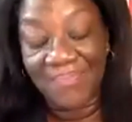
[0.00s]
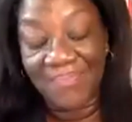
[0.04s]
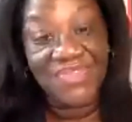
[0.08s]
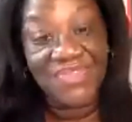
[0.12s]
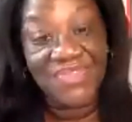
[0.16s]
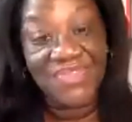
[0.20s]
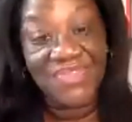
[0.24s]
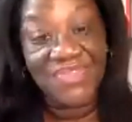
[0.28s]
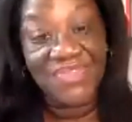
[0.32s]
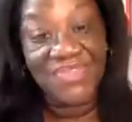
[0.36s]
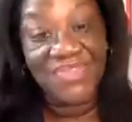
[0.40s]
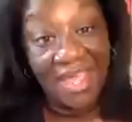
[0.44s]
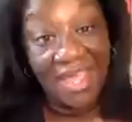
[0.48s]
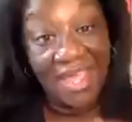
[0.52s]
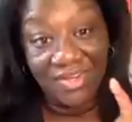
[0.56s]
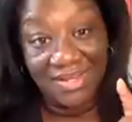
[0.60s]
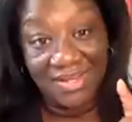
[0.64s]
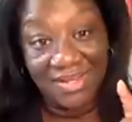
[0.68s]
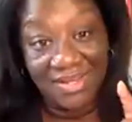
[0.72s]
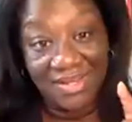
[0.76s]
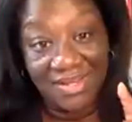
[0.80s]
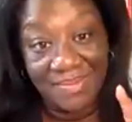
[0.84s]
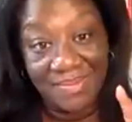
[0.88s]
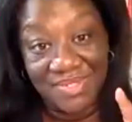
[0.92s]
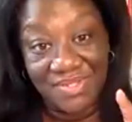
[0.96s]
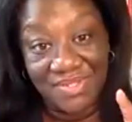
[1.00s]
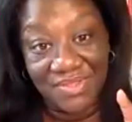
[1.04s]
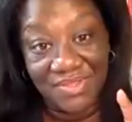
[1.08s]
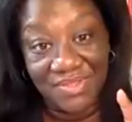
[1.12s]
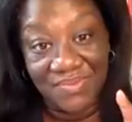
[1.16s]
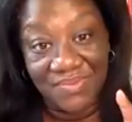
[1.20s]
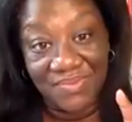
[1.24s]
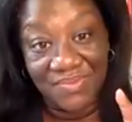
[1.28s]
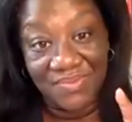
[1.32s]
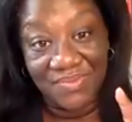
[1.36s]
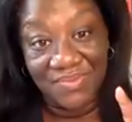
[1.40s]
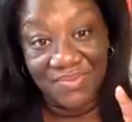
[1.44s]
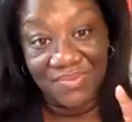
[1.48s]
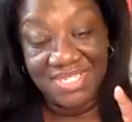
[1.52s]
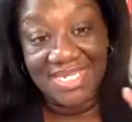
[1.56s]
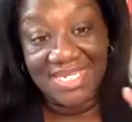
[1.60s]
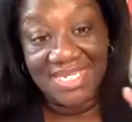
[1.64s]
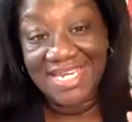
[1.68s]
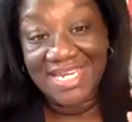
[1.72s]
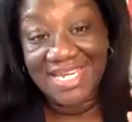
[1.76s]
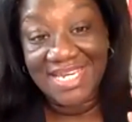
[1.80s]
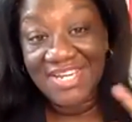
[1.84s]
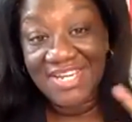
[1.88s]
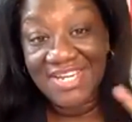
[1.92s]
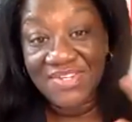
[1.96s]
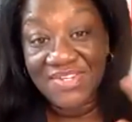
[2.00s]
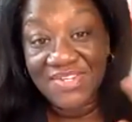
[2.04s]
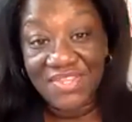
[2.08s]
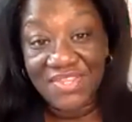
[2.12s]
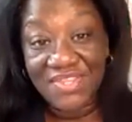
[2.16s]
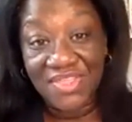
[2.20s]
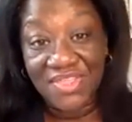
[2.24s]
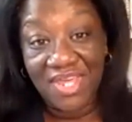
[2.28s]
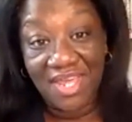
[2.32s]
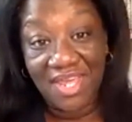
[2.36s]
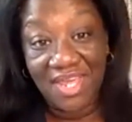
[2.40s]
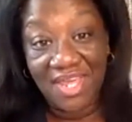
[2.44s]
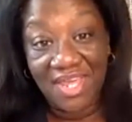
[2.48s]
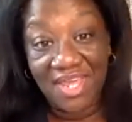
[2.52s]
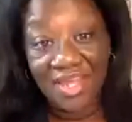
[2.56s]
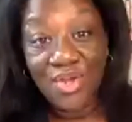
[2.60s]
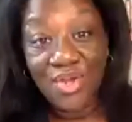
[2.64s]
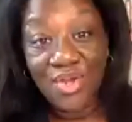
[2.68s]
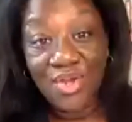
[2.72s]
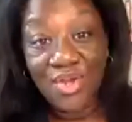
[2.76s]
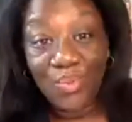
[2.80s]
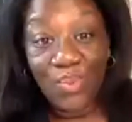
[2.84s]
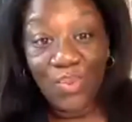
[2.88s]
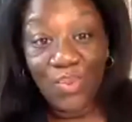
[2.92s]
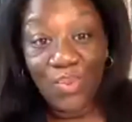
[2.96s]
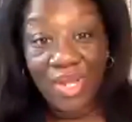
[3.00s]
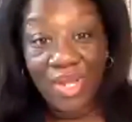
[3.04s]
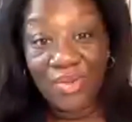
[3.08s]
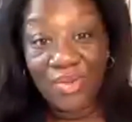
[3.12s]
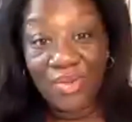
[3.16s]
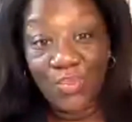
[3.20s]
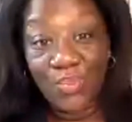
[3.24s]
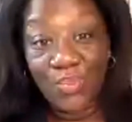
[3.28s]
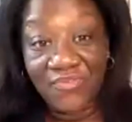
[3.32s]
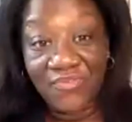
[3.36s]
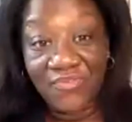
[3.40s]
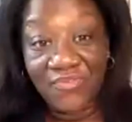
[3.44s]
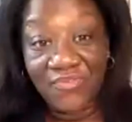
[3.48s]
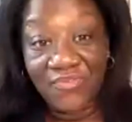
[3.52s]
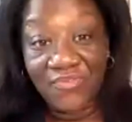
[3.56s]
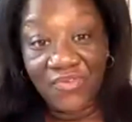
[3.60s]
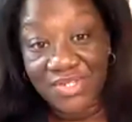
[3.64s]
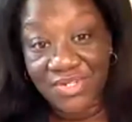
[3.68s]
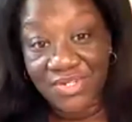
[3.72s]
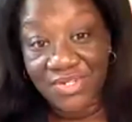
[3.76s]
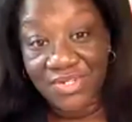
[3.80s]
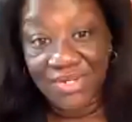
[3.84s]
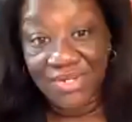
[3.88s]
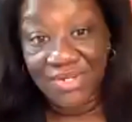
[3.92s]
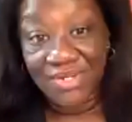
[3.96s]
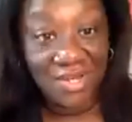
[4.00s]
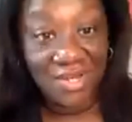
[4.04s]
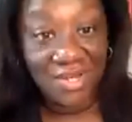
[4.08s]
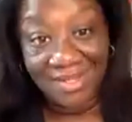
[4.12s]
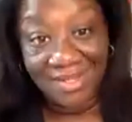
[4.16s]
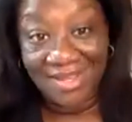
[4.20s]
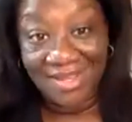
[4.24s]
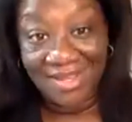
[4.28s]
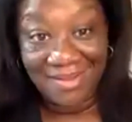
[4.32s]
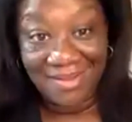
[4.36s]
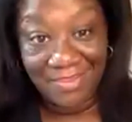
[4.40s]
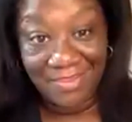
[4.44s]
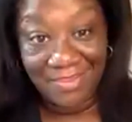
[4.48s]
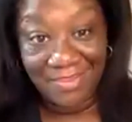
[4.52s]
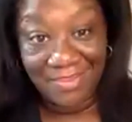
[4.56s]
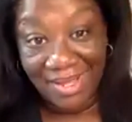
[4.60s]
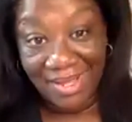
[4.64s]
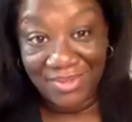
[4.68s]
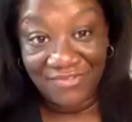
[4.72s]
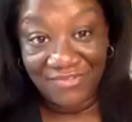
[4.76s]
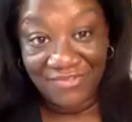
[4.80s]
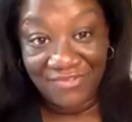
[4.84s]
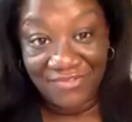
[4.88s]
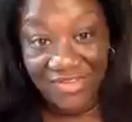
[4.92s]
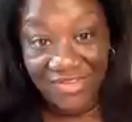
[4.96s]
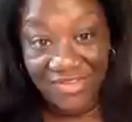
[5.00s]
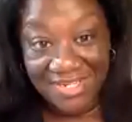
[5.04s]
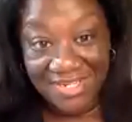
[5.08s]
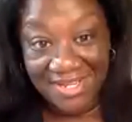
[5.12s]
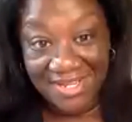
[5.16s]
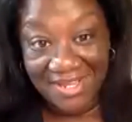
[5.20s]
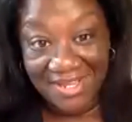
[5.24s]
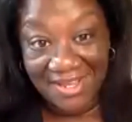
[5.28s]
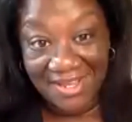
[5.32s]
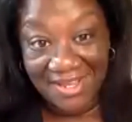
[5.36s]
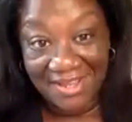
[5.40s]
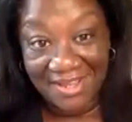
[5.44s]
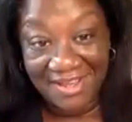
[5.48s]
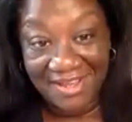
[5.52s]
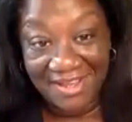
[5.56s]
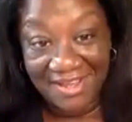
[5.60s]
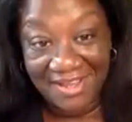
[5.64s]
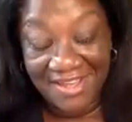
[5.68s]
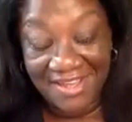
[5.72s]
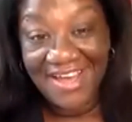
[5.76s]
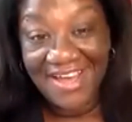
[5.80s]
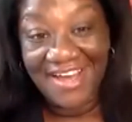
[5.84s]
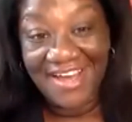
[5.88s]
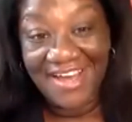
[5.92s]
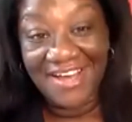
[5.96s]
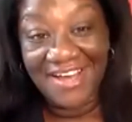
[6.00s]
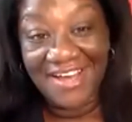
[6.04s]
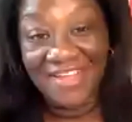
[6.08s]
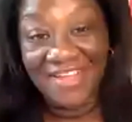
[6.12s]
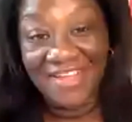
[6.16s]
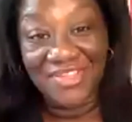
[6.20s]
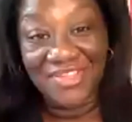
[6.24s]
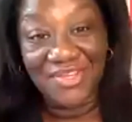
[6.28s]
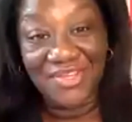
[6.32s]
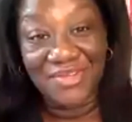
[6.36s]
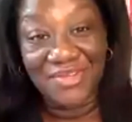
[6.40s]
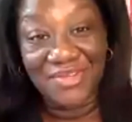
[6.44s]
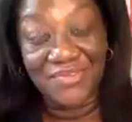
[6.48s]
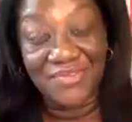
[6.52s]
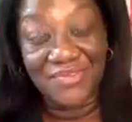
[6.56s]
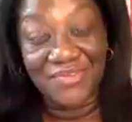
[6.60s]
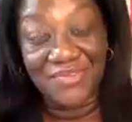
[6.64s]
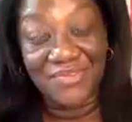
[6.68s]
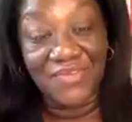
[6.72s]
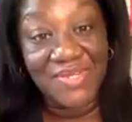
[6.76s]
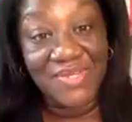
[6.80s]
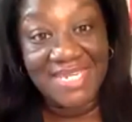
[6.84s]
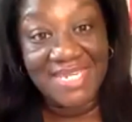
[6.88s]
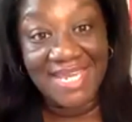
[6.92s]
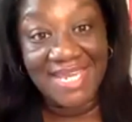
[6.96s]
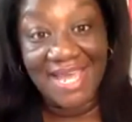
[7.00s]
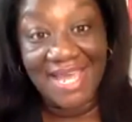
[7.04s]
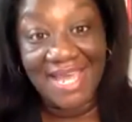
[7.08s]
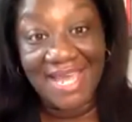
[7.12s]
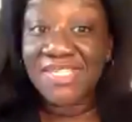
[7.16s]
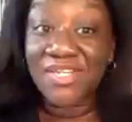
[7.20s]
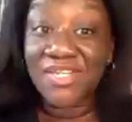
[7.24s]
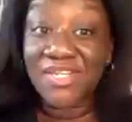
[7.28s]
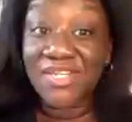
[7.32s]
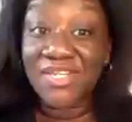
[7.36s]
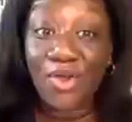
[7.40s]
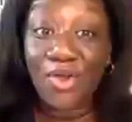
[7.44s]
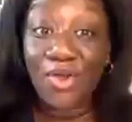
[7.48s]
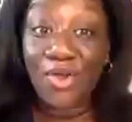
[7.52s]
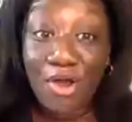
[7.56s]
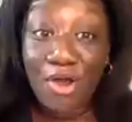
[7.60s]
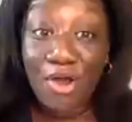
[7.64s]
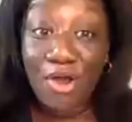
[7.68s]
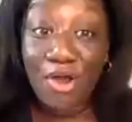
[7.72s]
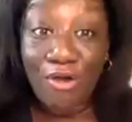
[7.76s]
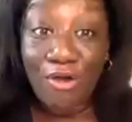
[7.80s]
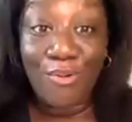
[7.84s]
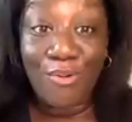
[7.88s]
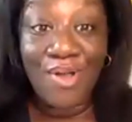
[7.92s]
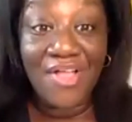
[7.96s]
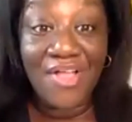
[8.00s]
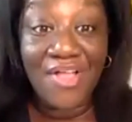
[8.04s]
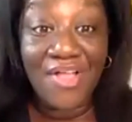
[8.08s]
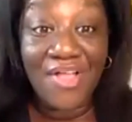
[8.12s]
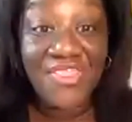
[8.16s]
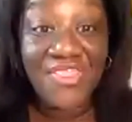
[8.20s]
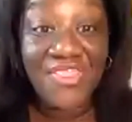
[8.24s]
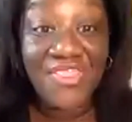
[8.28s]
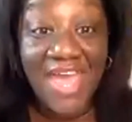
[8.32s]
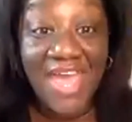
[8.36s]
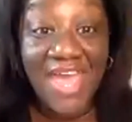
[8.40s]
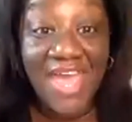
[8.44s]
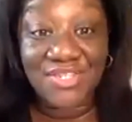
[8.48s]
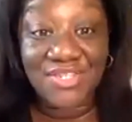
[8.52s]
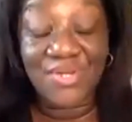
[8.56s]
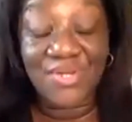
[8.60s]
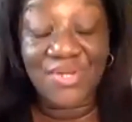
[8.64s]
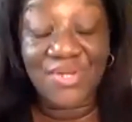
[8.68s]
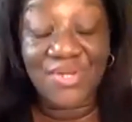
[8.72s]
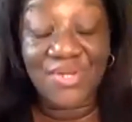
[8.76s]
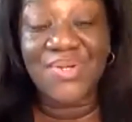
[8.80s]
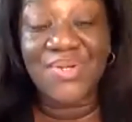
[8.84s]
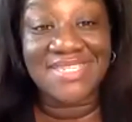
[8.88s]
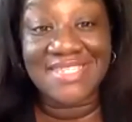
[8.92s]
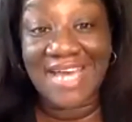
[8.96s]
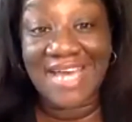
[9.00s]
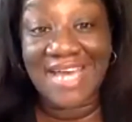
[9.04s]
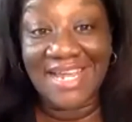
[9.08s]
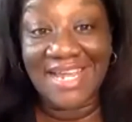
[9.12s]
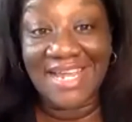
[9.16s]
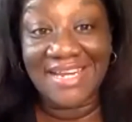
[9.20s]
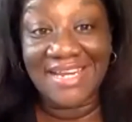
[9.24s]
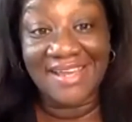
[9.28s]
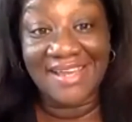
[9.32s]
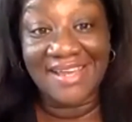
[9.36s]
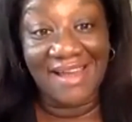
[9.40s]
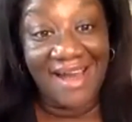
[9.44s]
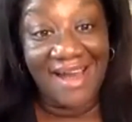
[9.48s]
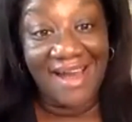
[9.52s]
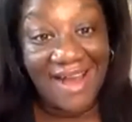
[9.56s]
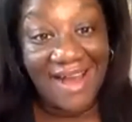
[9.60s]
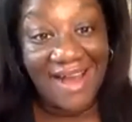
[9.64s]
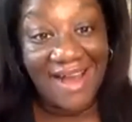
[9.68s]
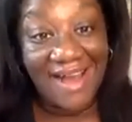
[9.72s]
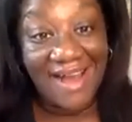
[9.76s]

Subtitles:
Now here comes the receipt. Here's the thing. When we first started talking about me visiting the university, I said, oh, that's so exciting.